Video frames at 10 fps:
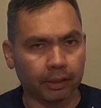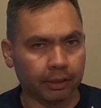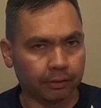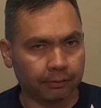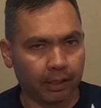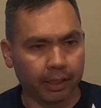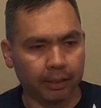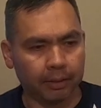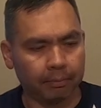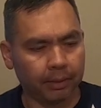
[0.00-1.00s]
down, that's
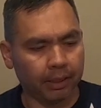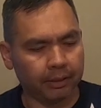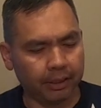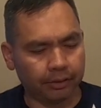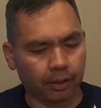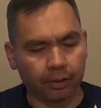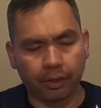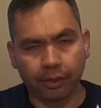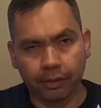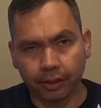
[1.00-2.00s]
fine. But these are
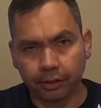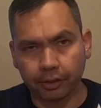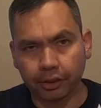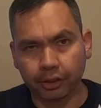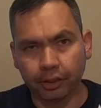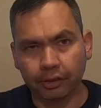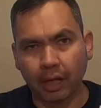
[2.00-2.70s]
thicker shirts.